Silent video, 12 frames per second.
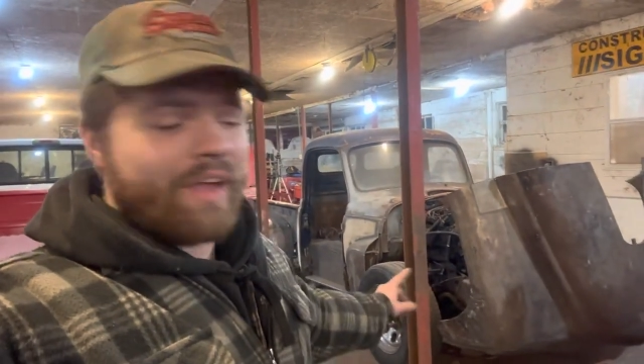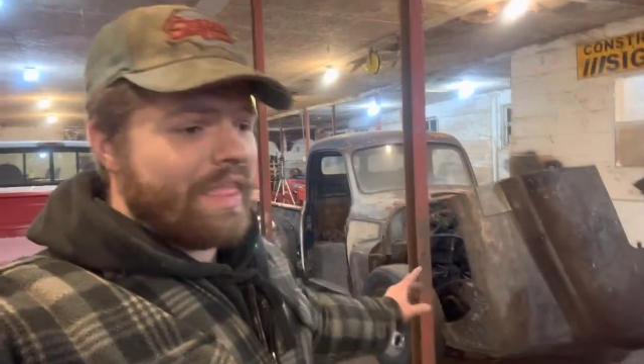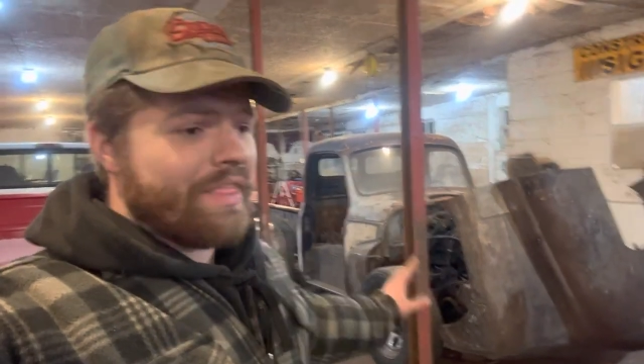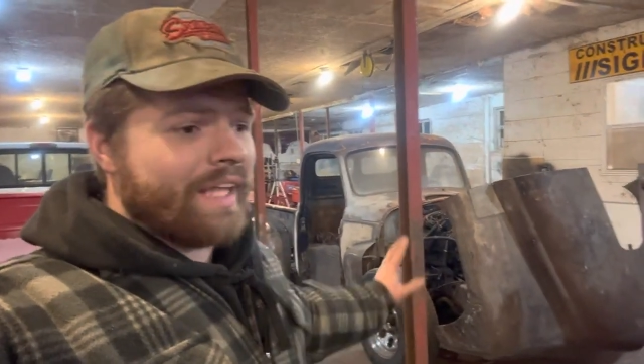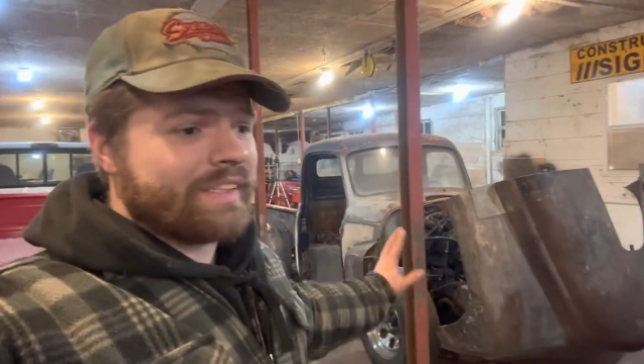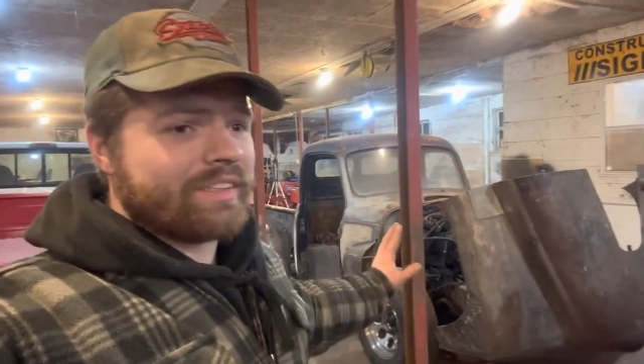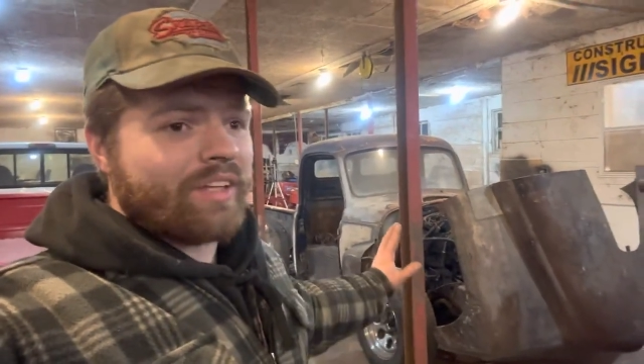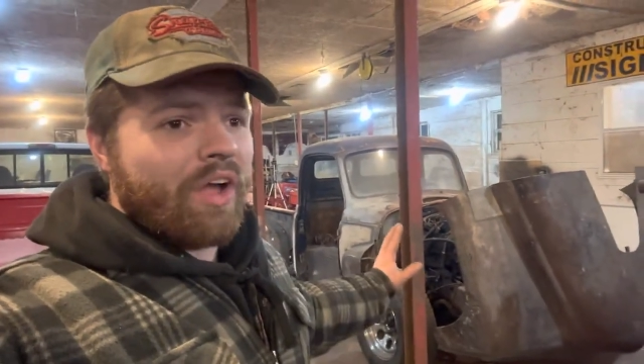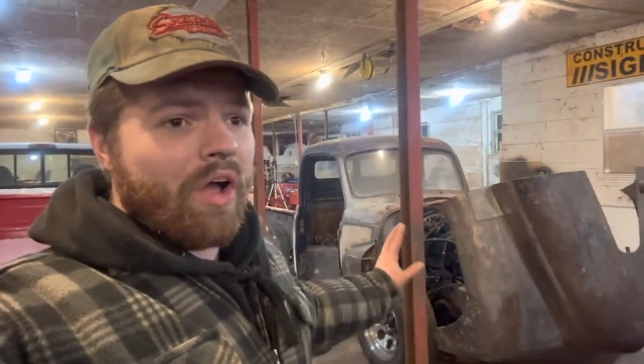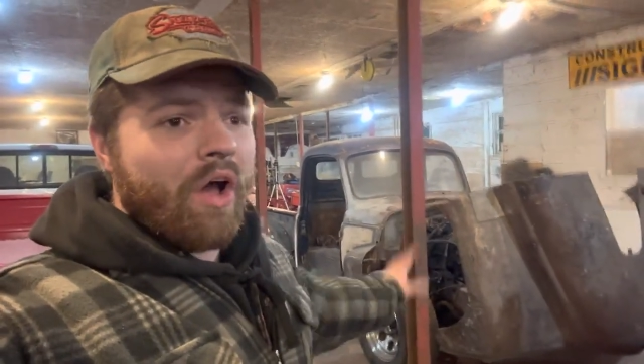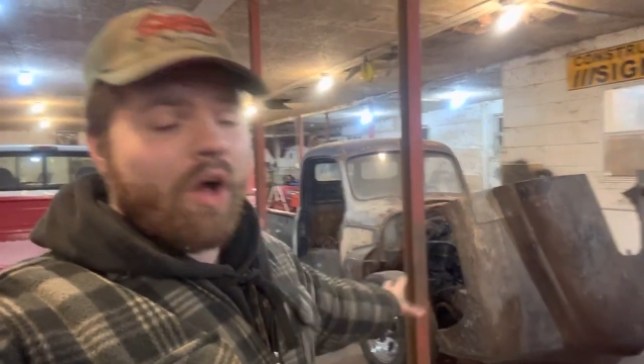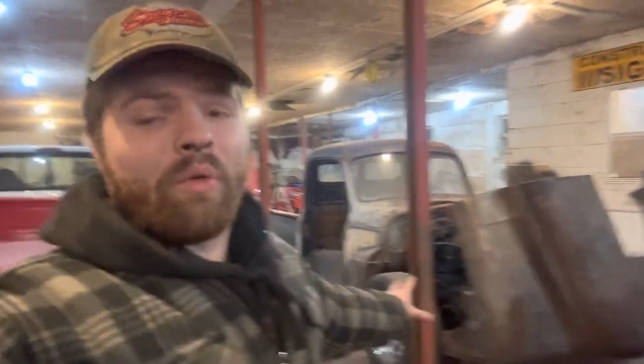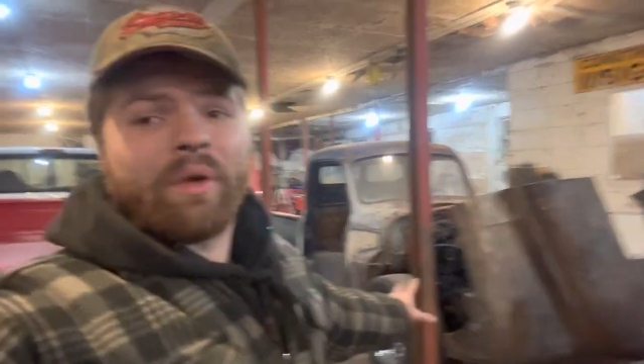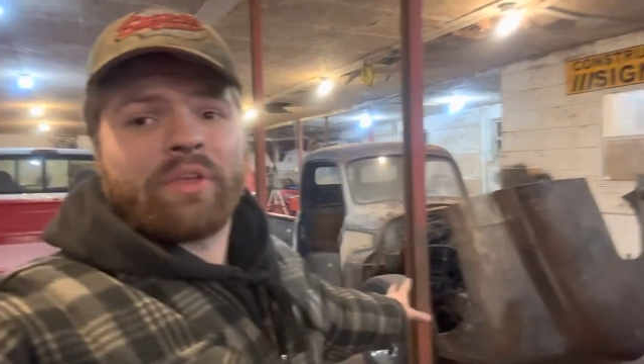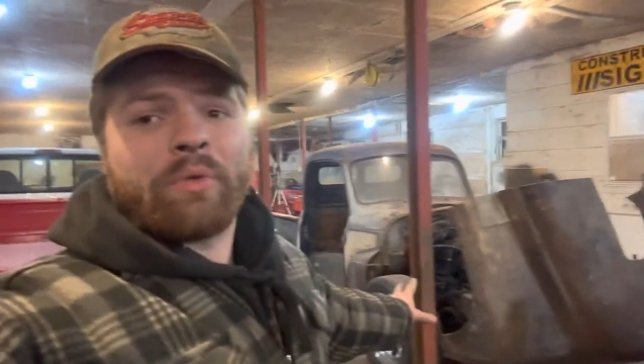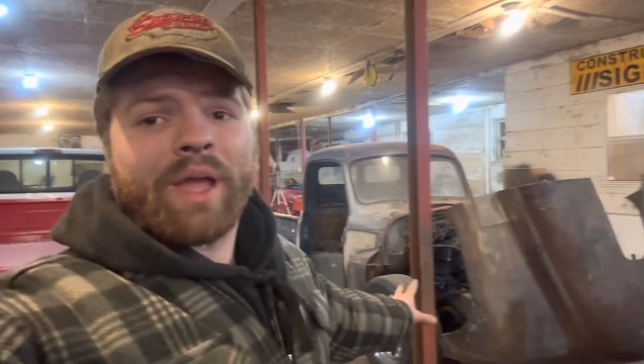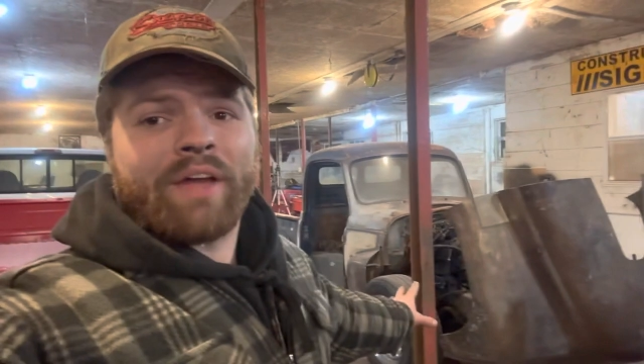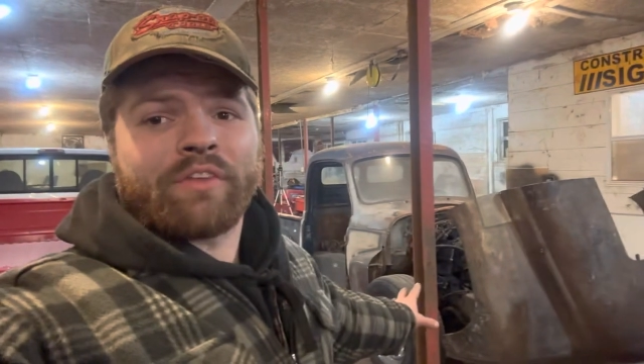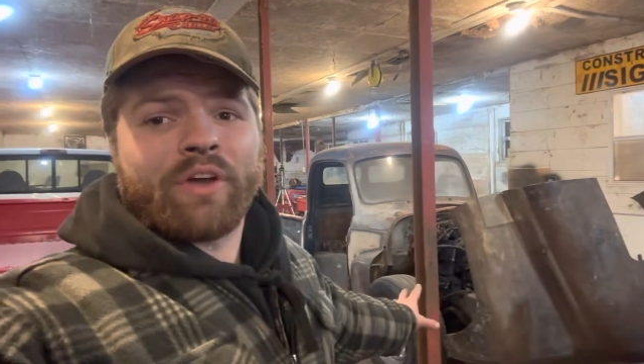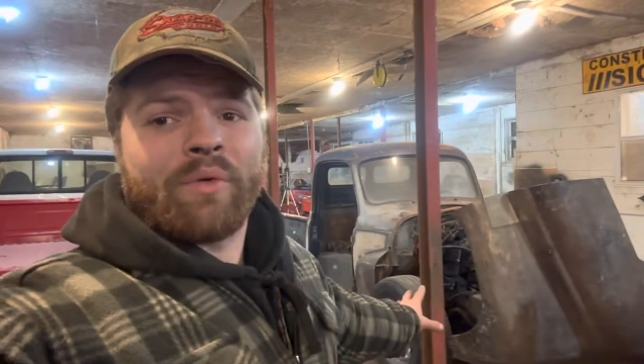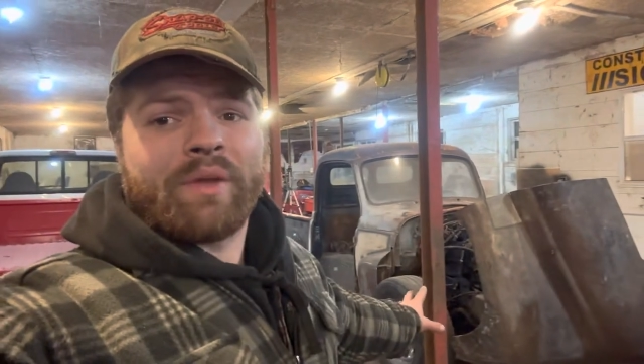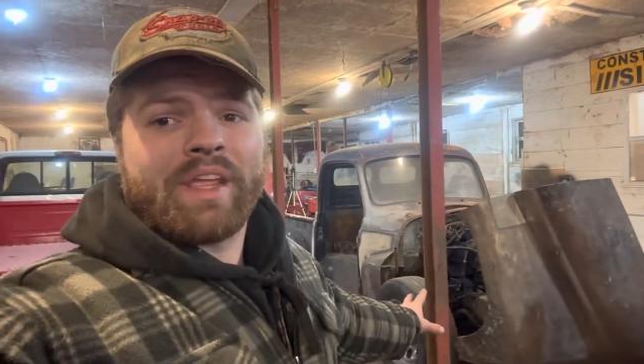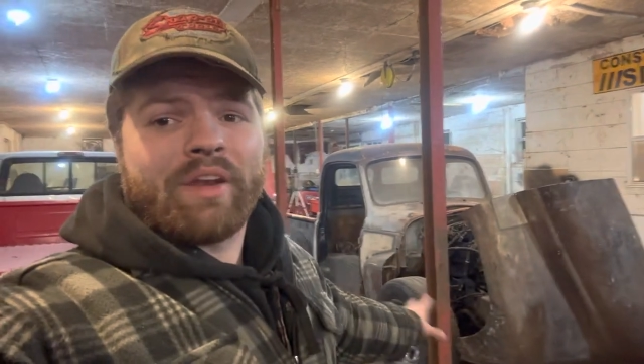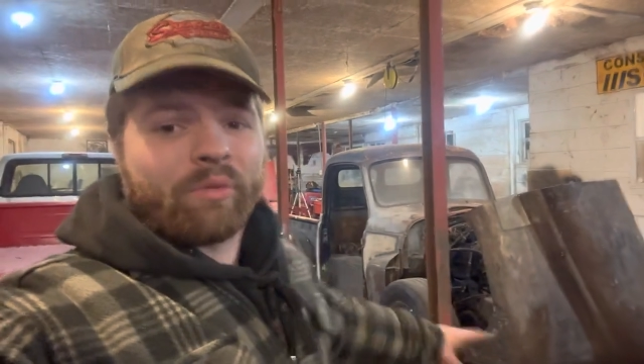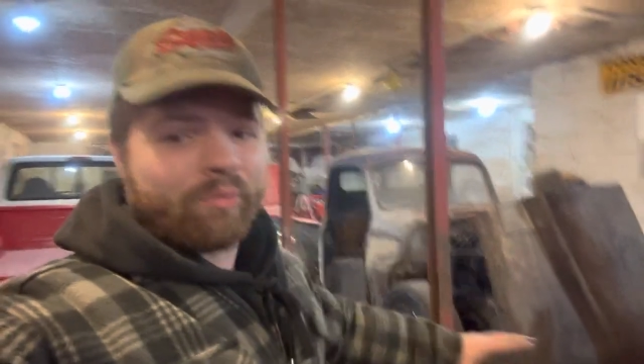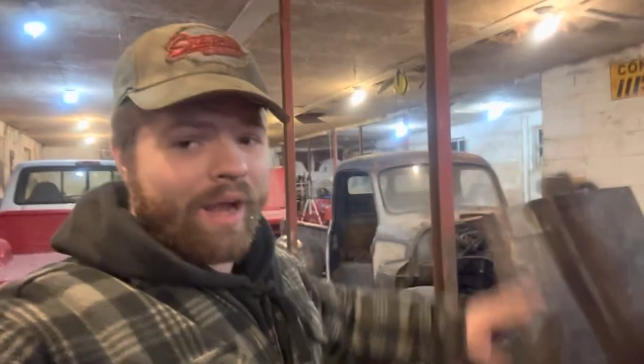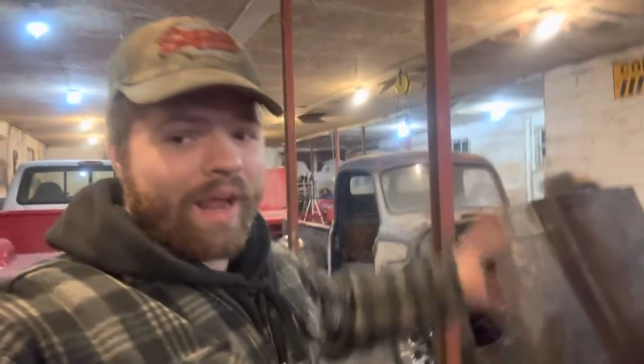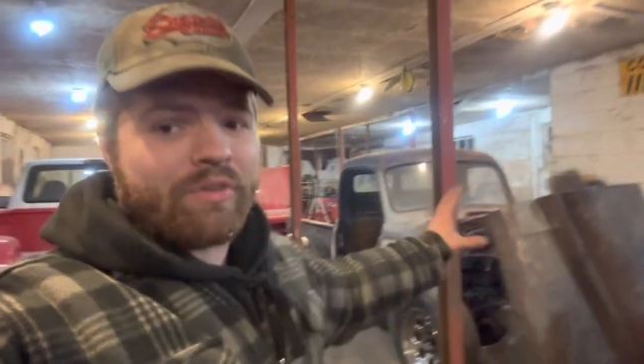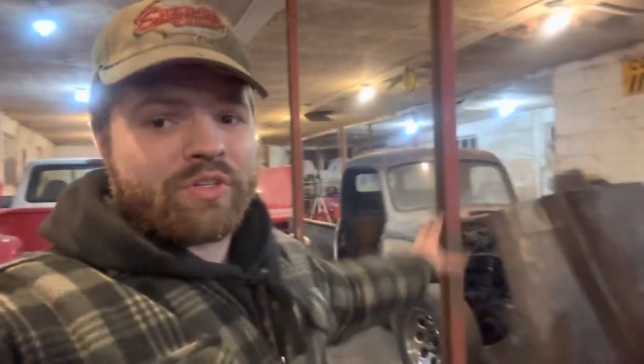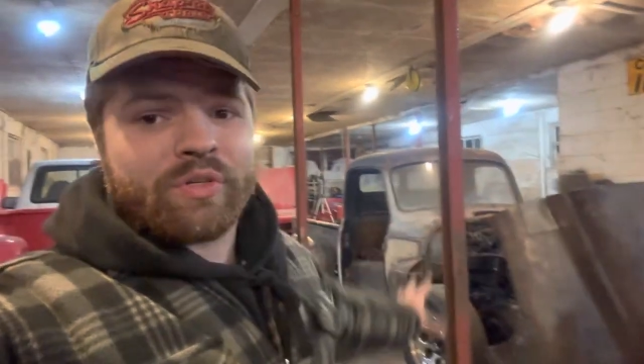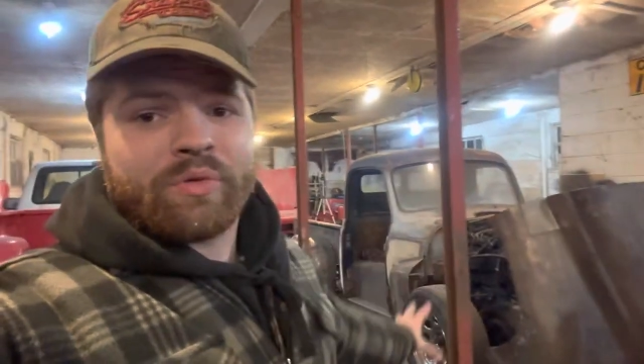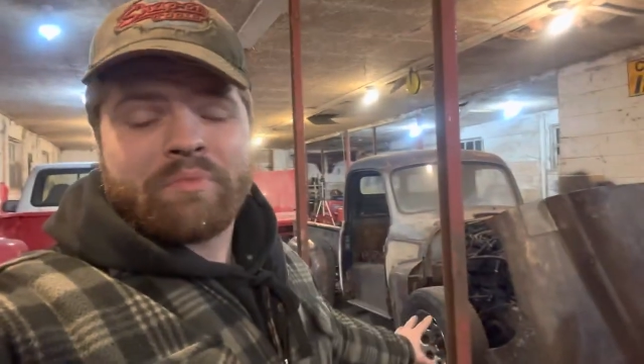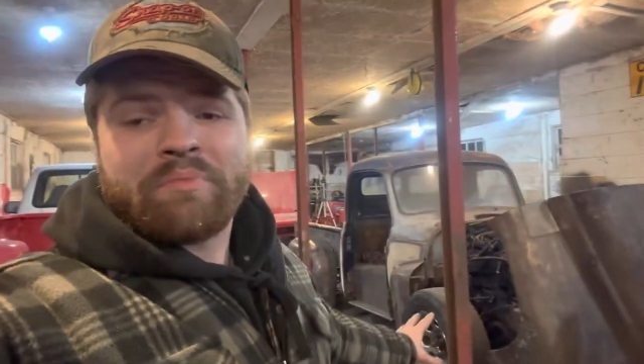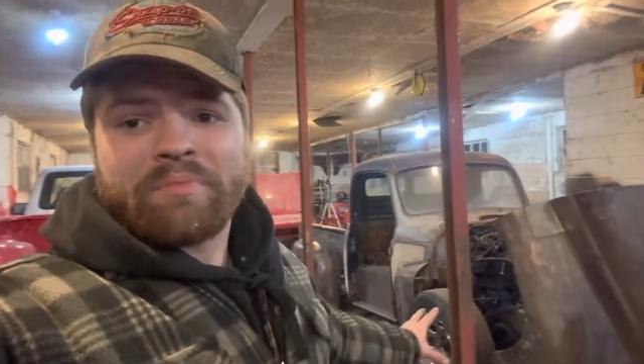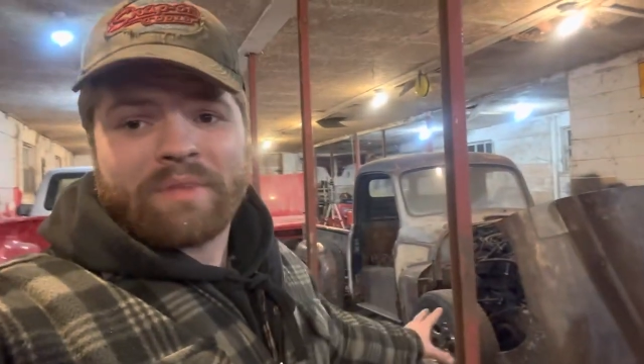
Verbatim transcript: and that's all what you have going in around you,